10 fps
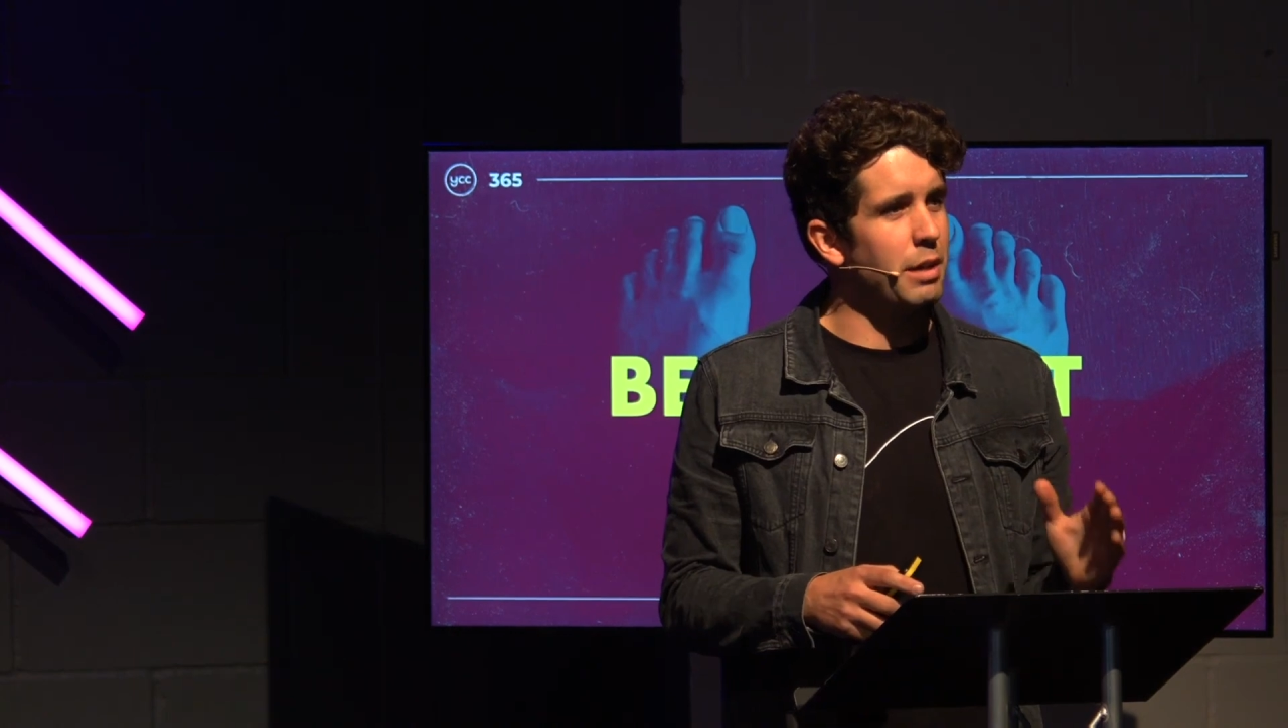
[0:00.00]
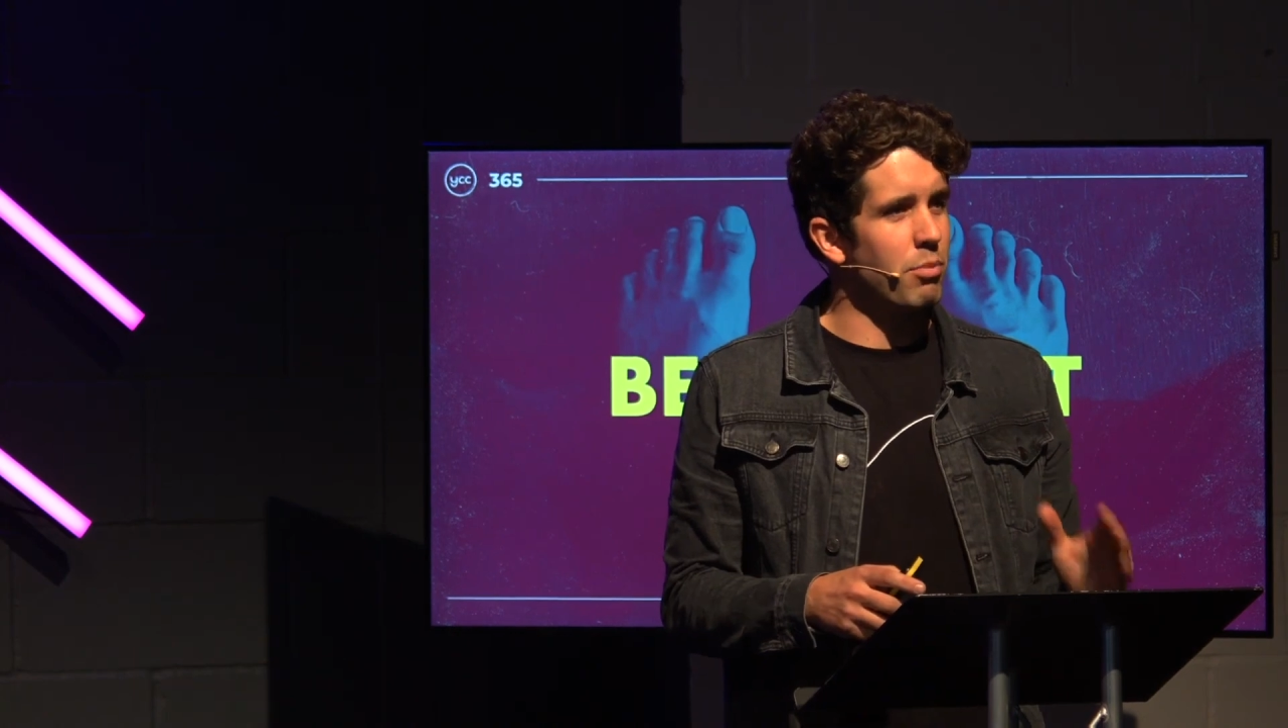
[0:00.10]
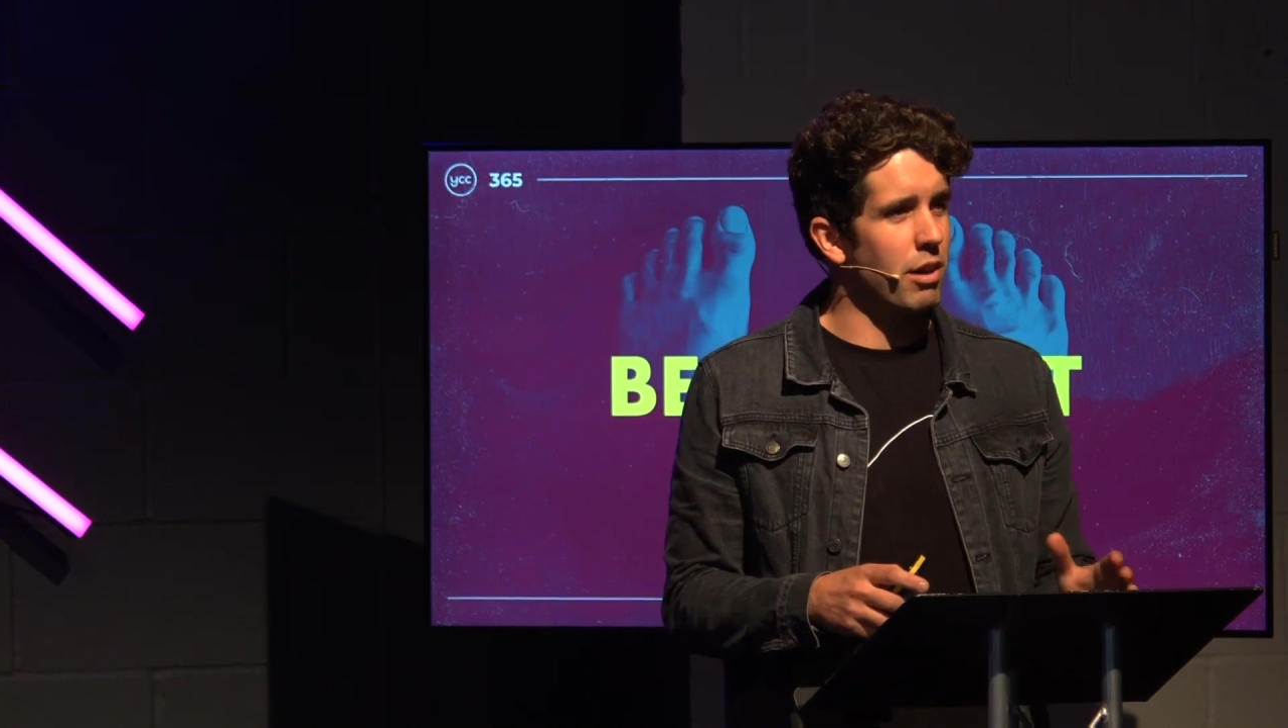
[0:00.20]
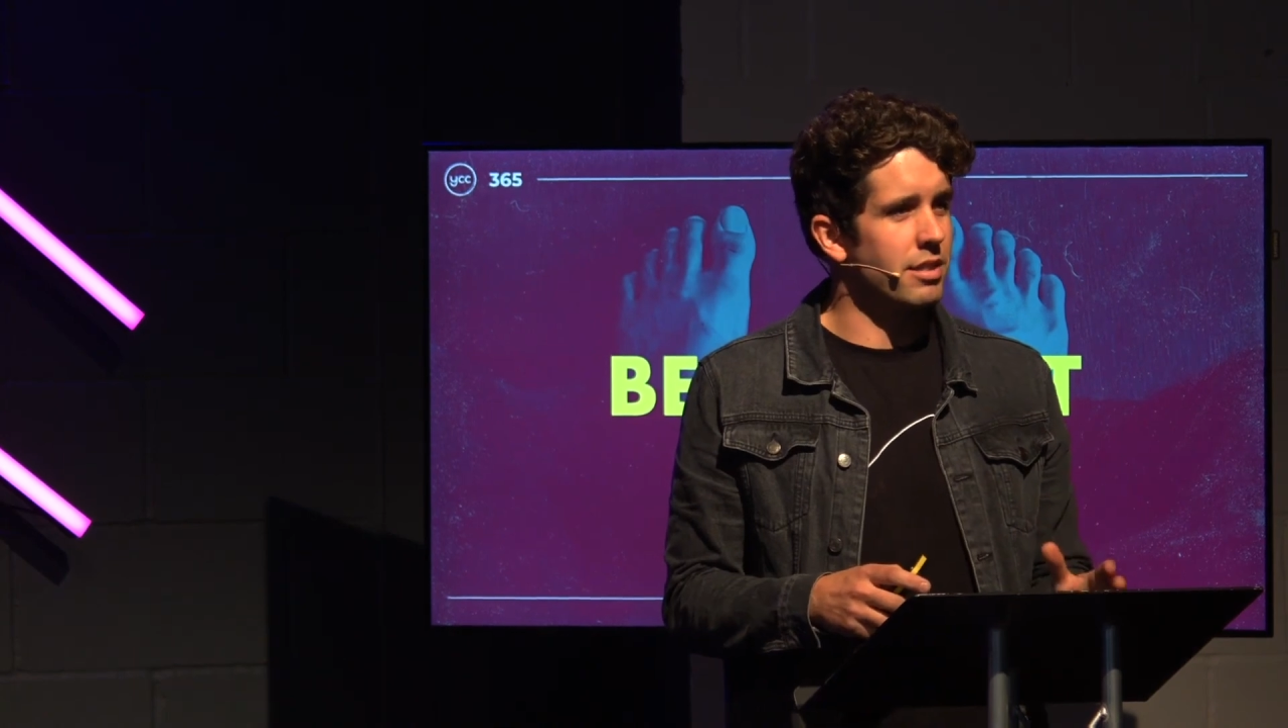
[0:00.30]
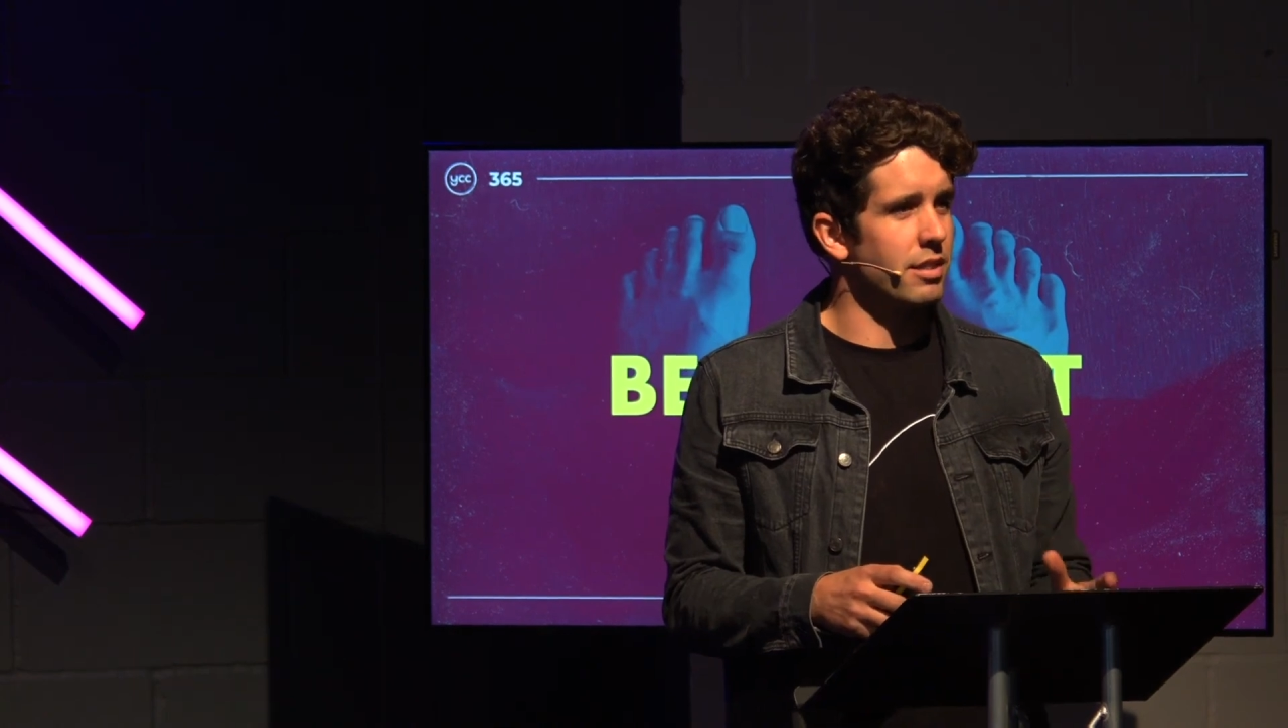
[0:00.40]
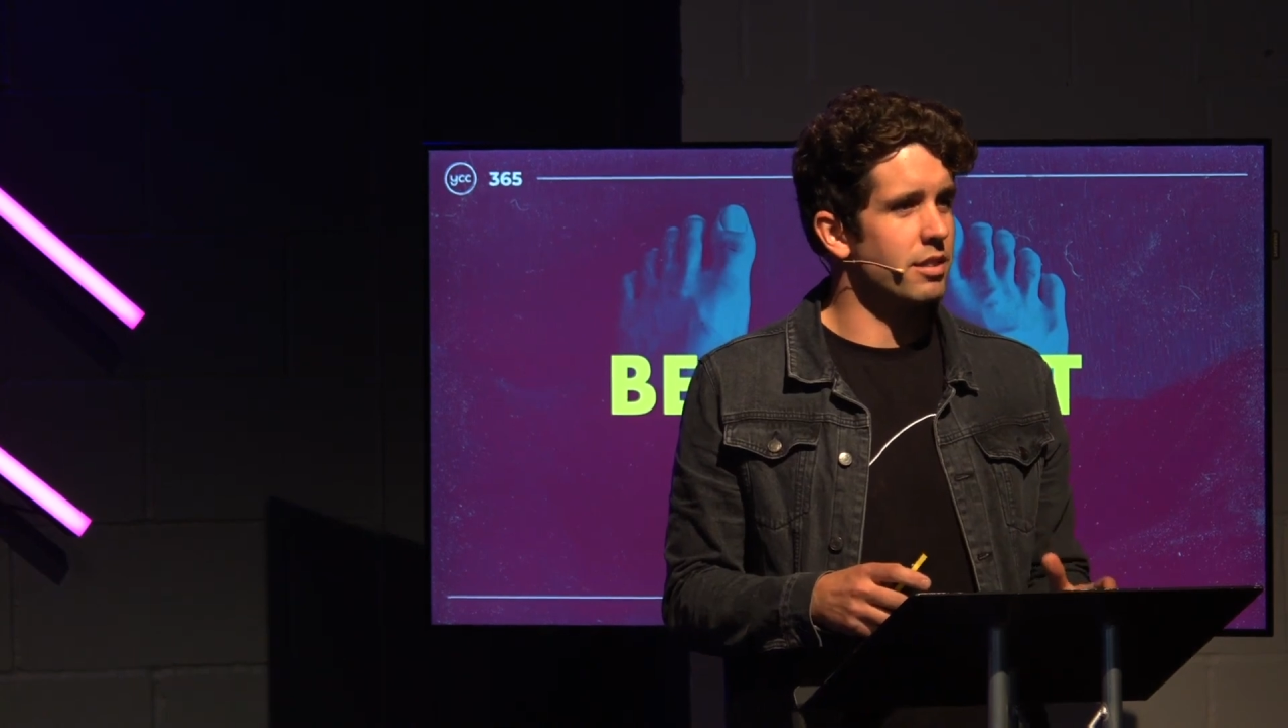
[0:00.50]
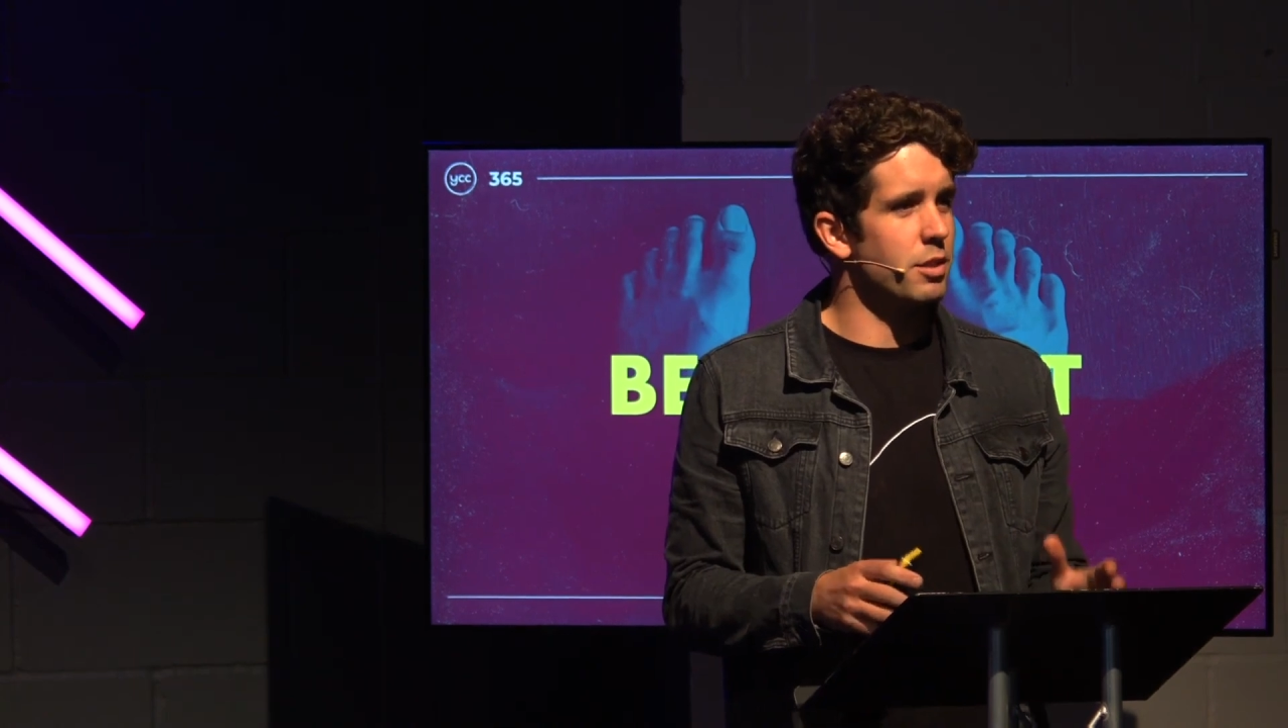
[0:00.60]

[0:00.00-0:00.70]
present,